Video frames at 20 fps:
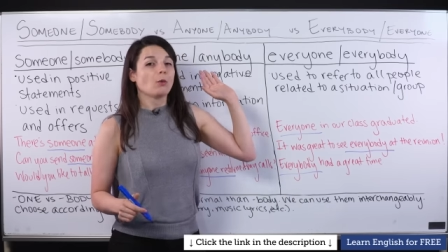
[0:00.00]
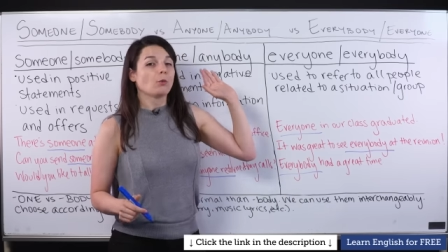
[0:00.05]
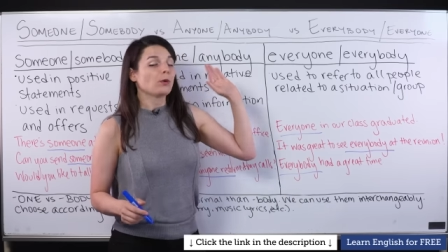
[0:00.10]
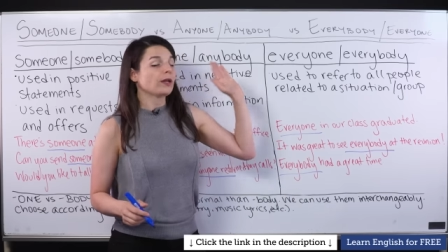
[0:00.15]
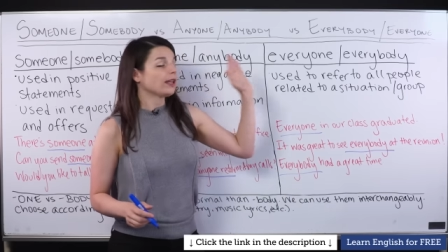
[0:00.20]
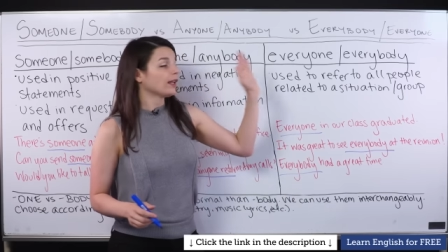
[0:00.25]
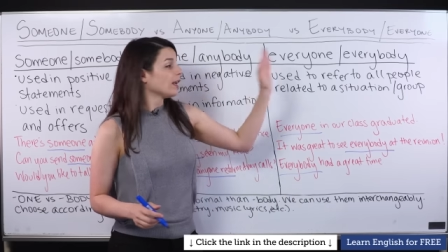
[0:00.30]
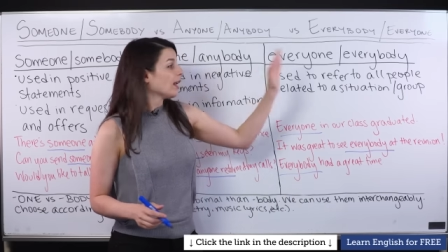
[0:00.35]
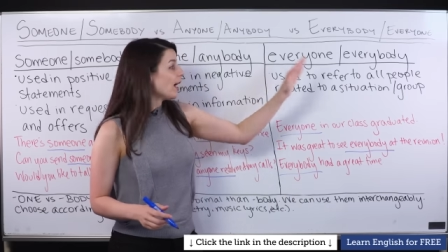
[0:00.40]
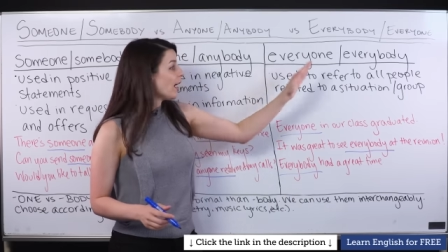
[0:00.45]
we
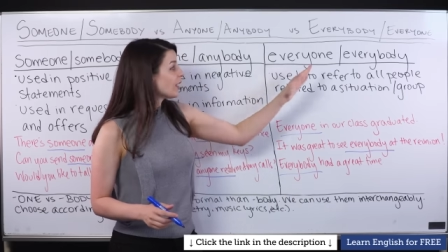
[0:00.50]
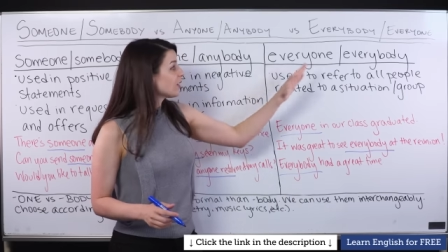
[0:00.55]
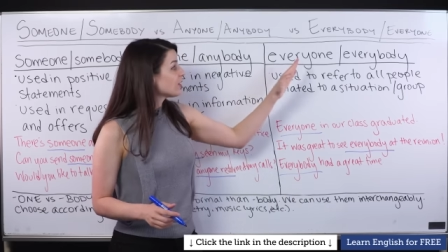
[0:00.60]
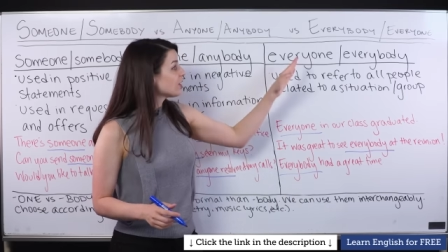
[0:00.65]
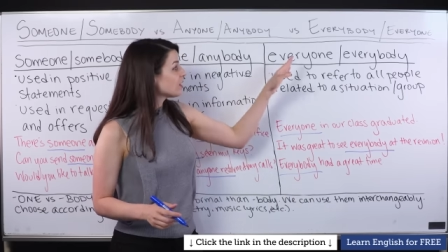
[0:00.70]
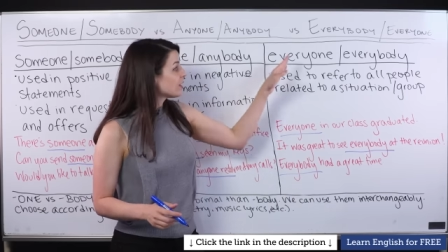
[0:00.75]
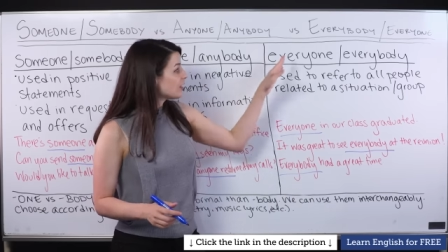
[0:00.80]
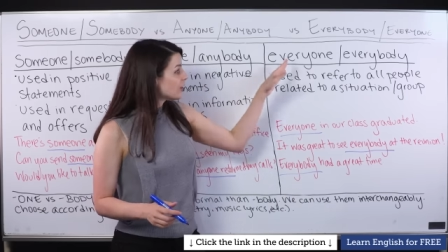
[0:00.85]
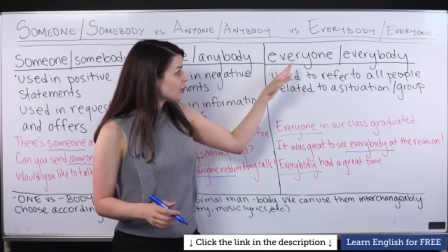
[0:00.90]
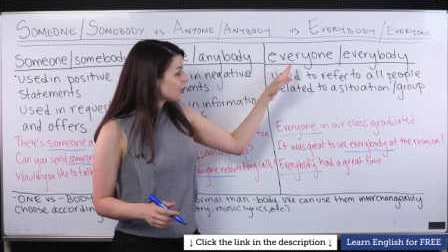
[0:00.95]
can
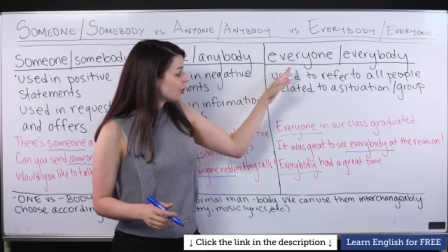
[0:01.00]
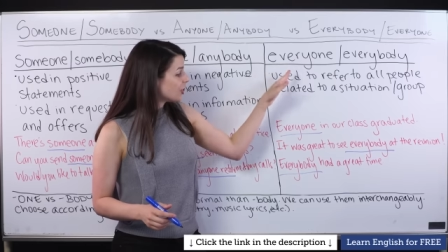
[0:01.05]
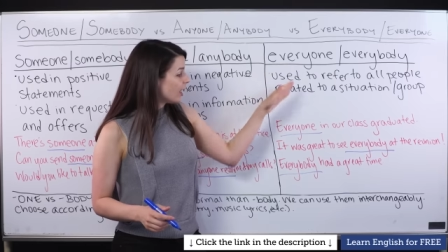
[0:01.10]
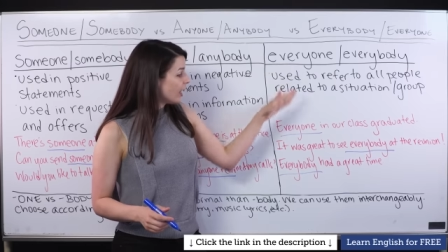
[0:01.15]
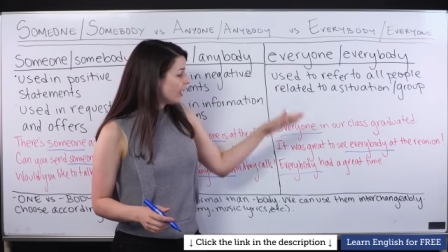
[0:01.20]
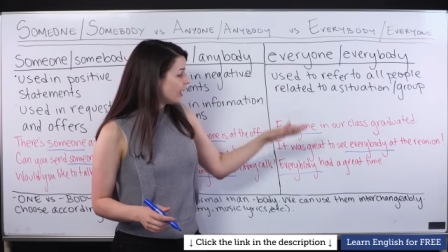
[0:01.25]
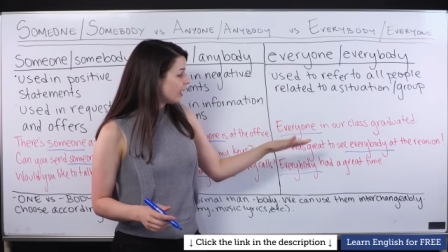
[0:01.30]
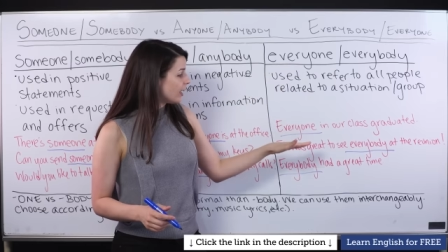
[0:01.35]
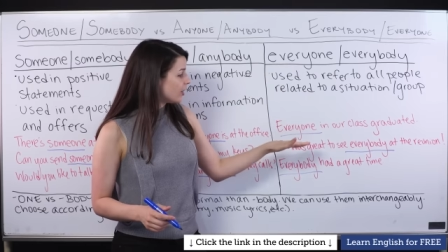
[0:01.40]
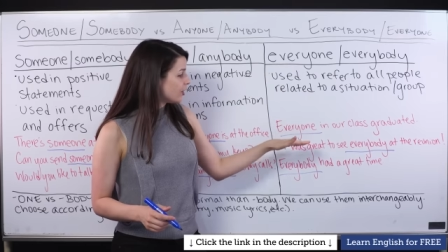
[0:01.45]
actually
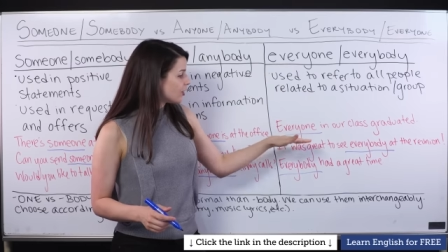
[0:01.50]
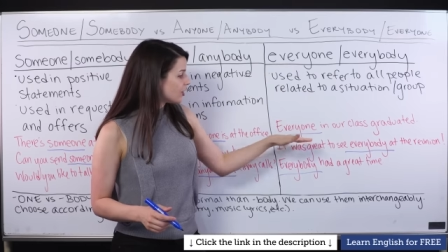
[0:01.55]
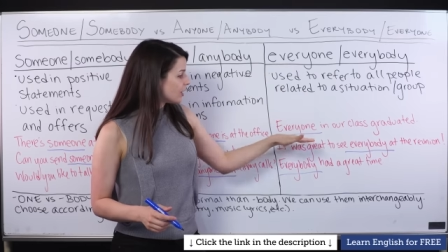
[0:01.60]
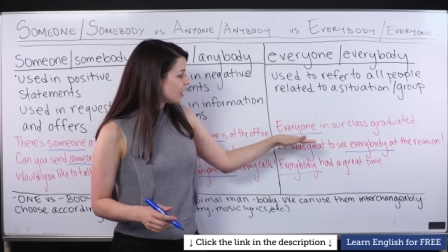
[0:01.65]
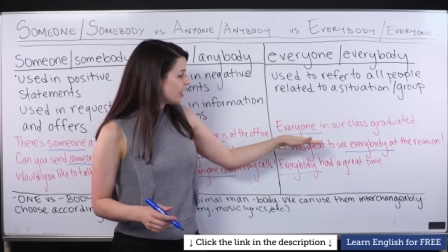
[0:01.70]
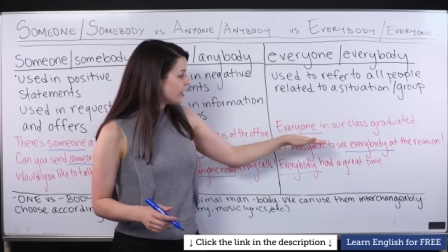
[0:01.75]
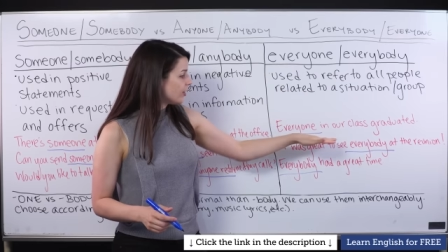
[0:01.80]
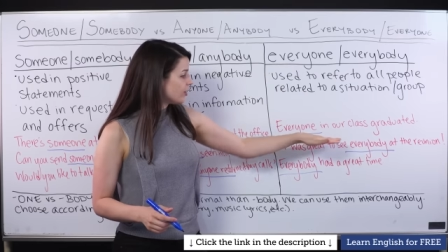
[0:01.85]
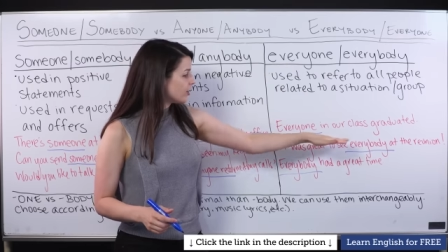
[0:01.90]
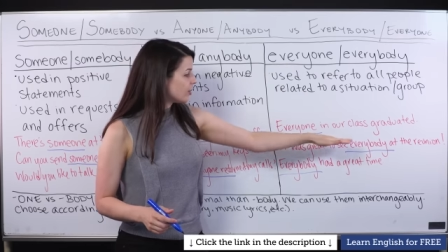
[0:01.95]
change
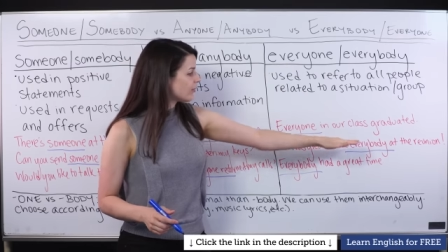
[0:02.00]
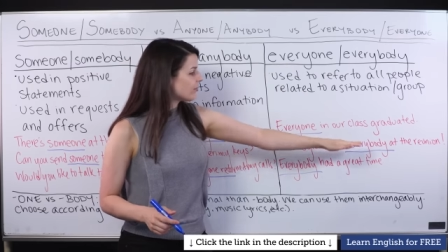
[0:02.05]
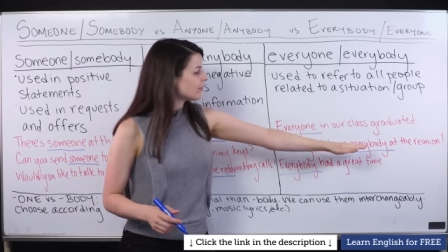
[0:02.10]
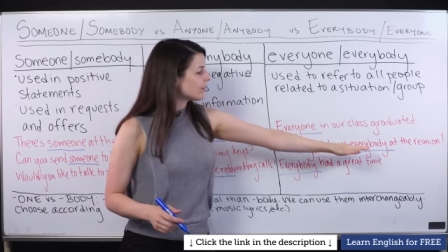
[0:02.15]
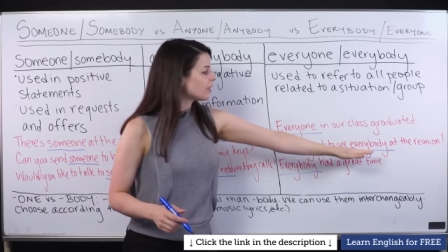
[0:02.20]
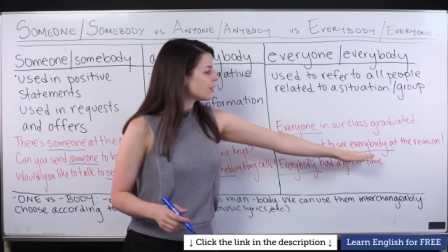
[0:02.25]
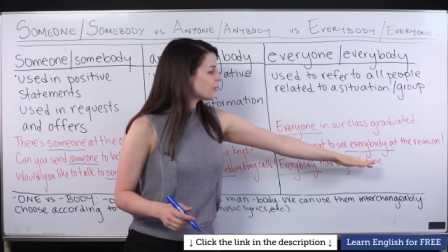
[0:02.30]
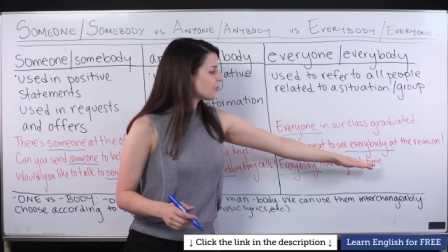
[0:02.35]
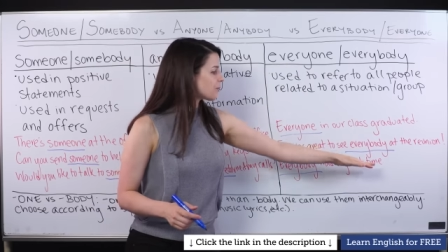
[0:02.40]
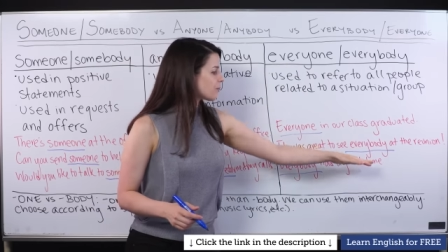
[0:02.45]
each of
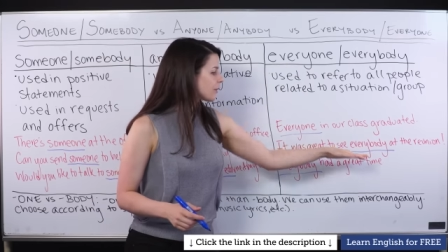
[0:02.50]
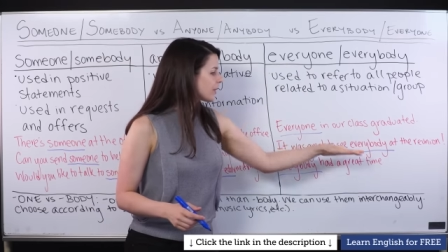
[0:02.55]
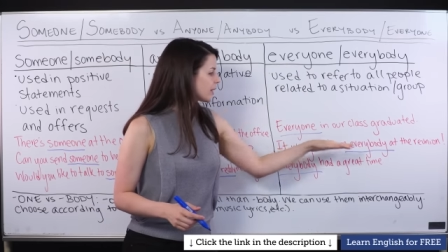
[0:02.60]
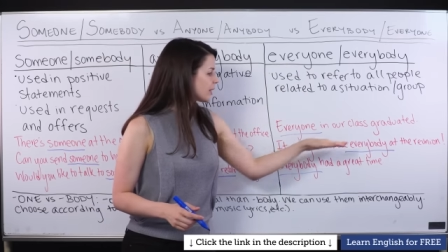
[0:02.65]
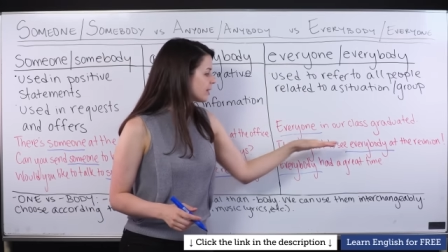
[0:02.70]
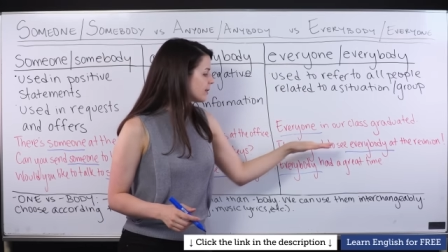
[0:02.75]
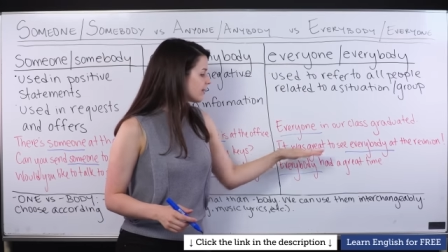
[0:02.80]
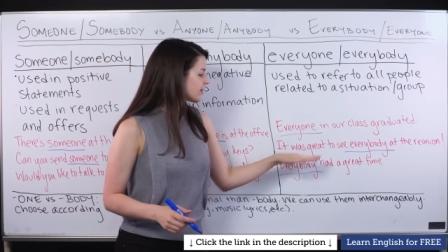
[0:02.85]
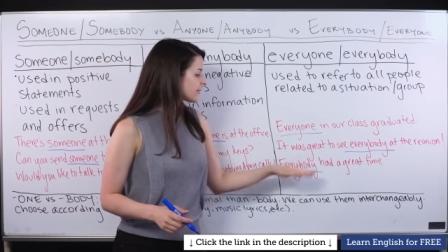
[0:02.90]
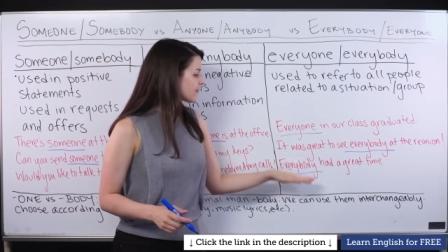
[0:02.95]
these
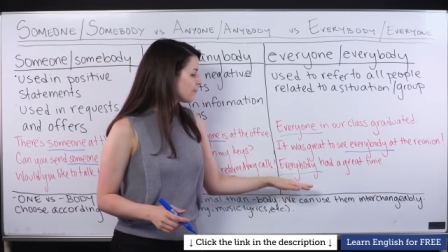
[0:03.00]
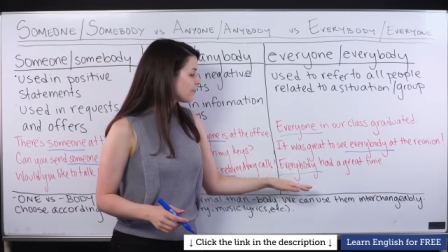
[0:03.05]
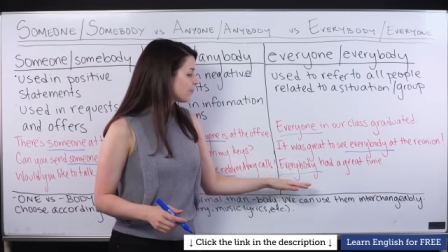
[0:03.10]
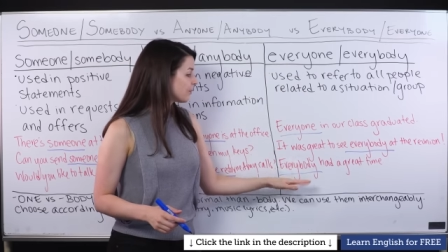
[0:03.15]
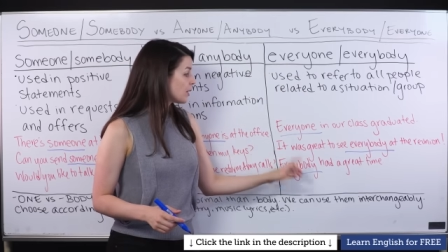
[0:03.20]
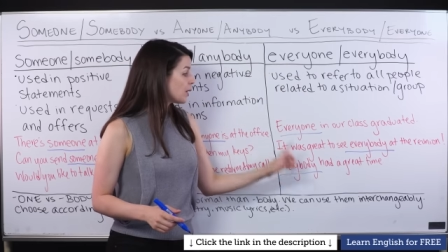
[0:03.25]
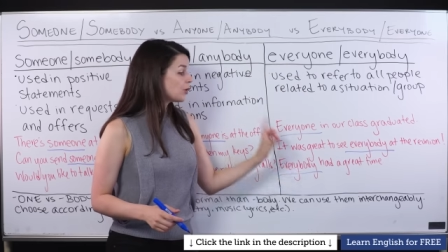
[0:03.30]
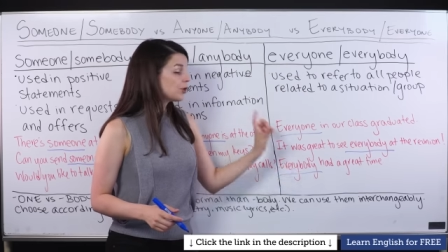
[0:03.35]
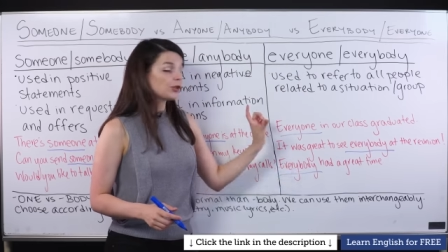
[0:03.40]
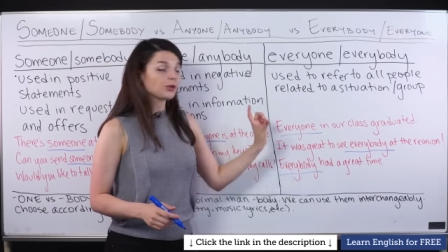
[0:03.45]
words
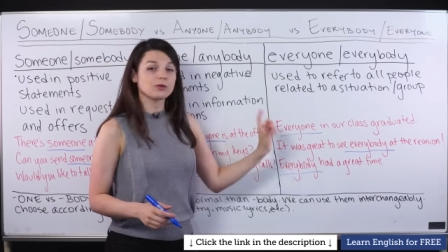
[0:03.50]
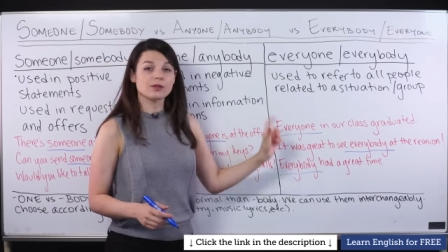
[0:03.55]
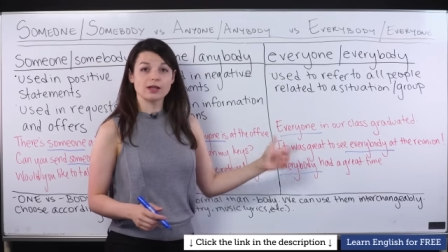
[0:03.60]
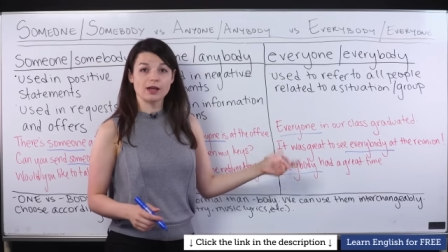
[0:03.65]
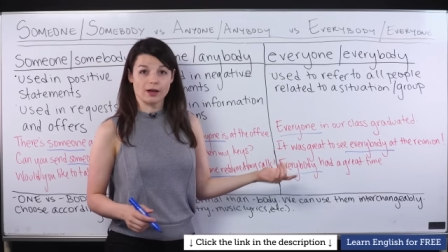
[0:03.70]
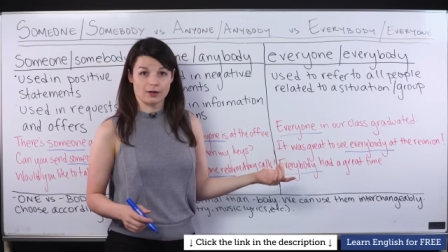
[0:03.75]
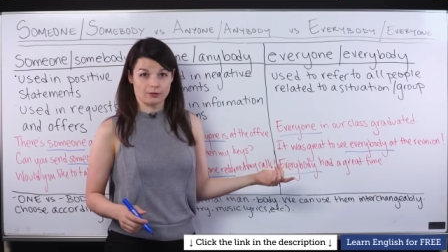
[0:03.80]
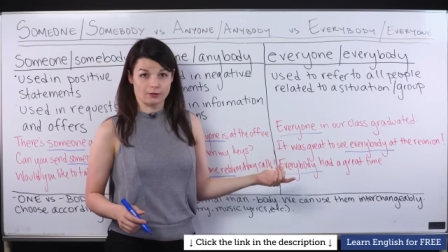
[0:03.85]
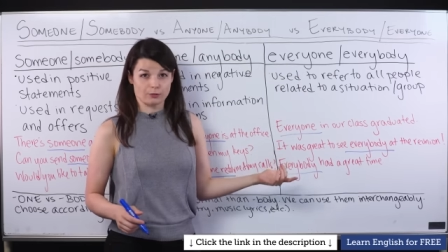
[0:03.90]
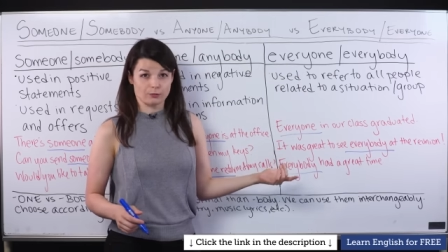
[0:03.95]
to the
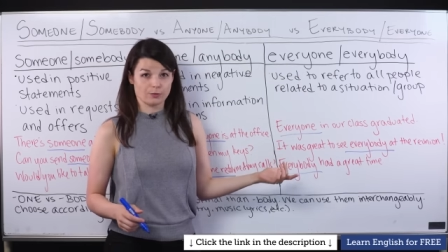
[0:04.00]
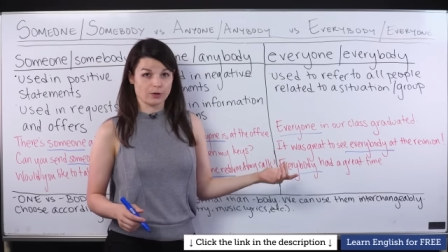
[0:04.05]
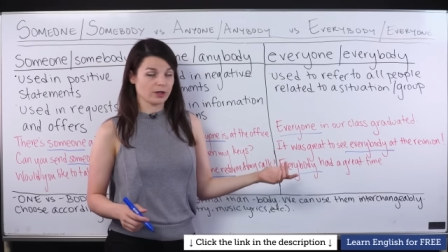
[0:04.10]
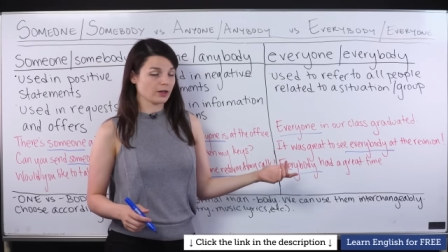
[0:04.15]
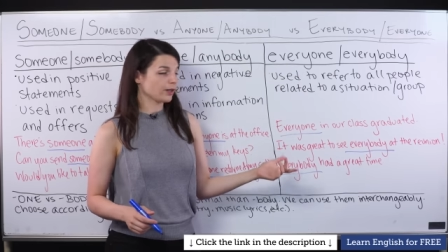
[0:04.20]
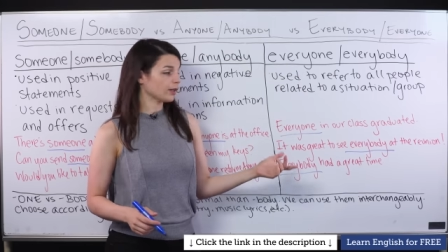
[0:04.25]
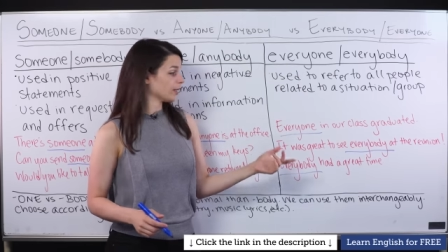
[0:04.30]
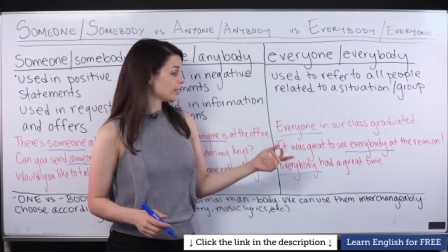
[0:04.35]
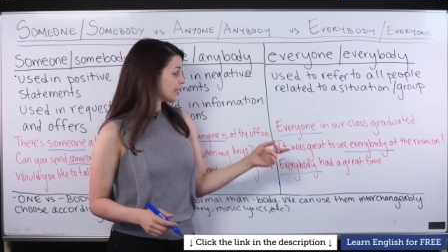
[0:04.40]
other word.